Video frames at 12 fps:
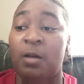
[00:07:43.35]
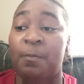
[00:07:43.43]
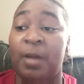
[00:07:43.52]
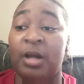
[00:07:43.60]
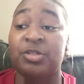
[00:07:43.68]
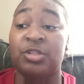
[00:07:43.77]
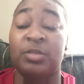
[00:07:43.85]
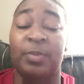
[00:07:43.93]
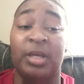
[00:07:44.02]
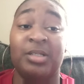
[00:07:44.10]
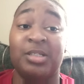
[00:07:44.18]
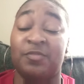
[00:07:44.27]
the
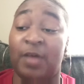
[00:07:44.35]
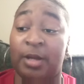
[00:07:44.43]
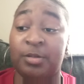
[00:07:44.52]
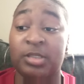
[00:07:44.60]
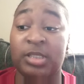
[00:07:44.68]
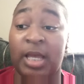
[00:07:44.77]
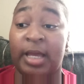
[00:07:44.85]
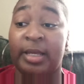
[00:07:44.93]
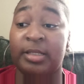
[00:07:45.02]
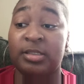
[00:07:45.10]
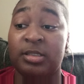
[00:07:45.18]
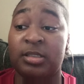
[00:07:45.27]
patient's vital
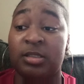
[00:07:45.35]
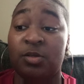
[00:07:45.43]
signs,